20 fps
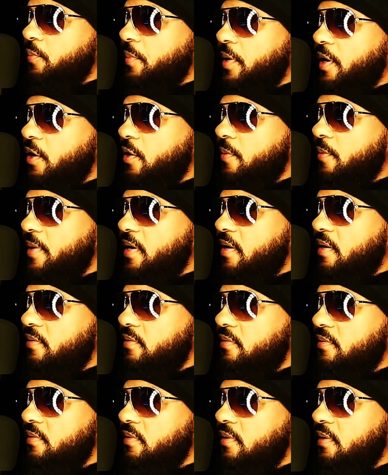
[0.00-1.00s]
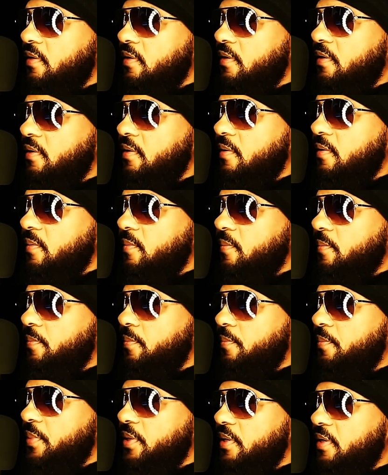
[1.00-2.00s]
are paramount,
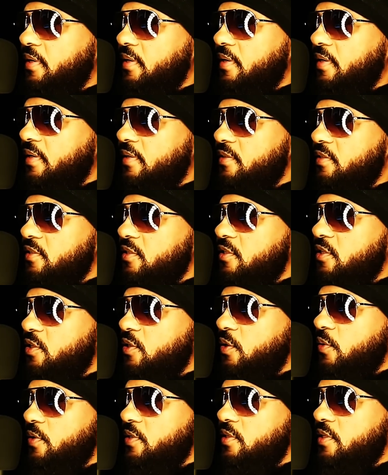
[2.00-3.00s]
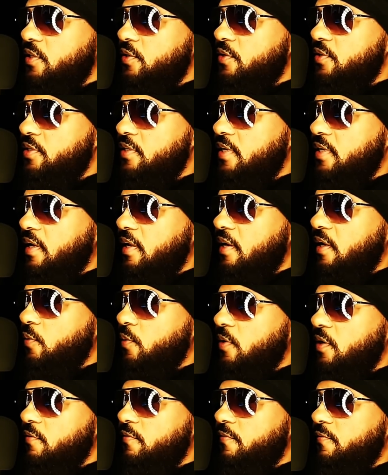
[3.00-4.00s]
but so is understanding
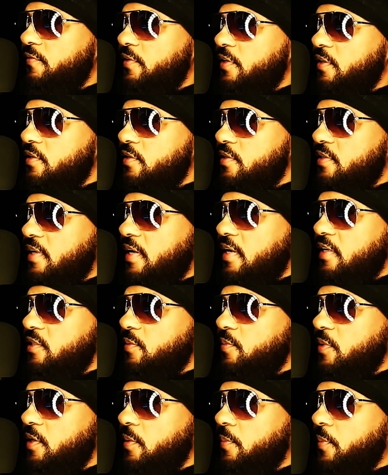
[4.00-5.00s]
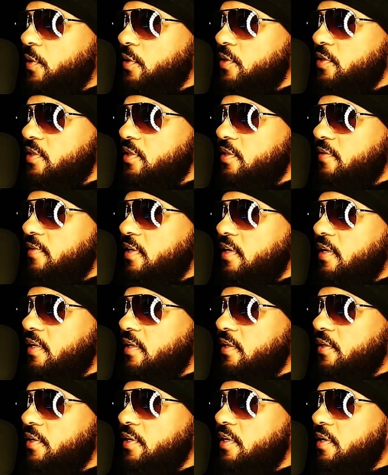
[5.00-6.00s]
what it feels like to be a person of
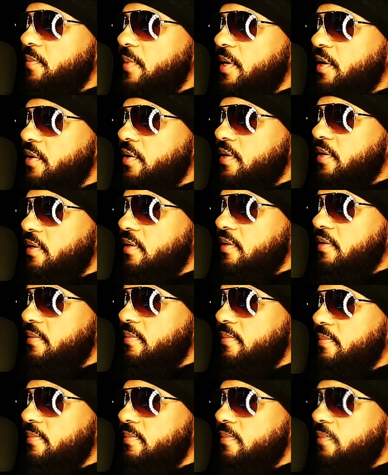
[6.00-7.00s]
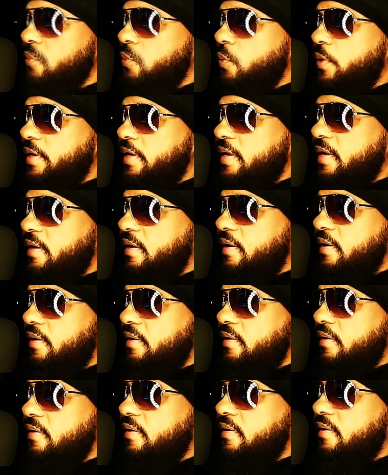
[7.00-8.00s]
color in America. We
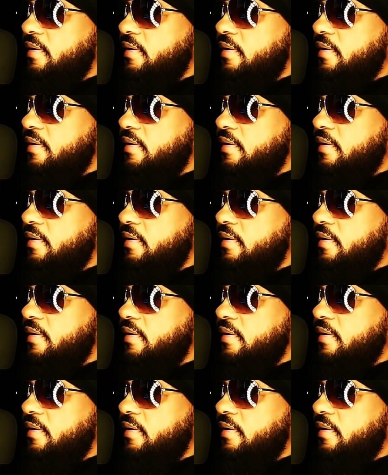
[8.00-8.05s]
can